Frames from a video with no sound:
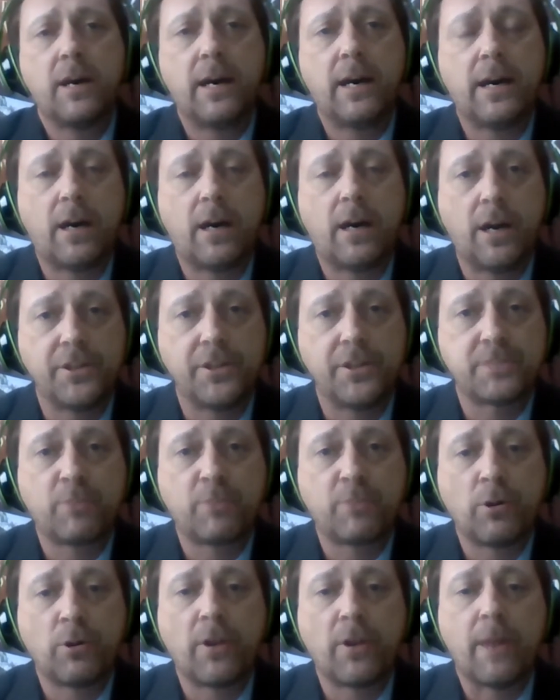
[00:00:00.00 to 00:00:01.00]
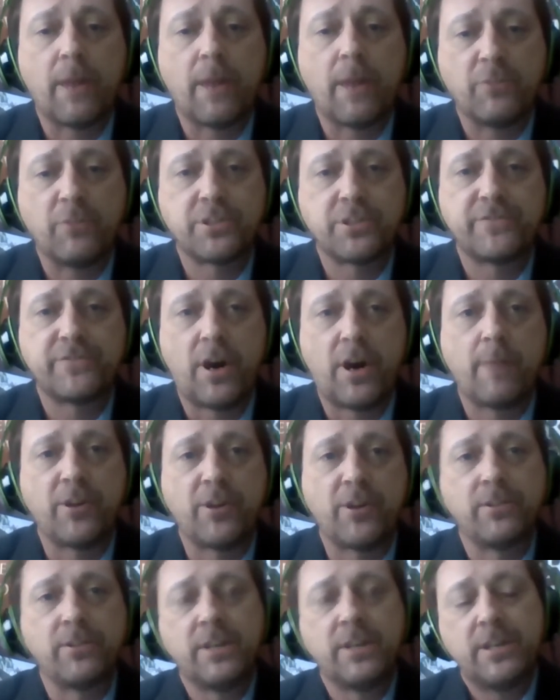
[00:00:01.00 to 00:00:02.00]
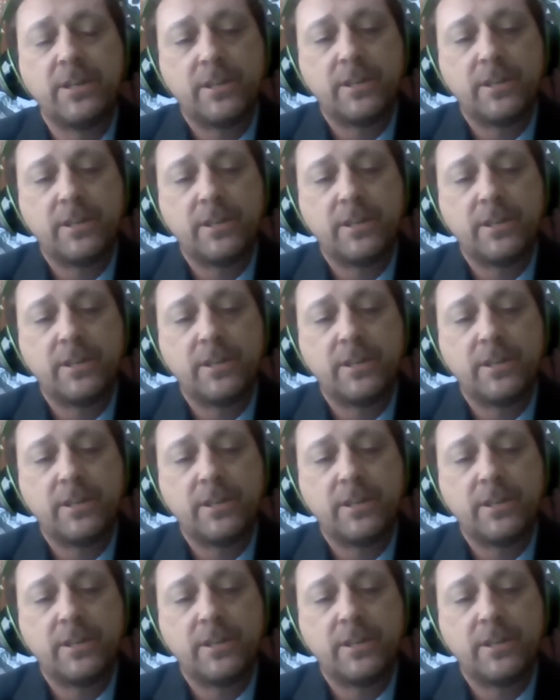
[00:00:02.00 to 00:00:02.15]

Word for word: uh, on this program, which is phenomenal.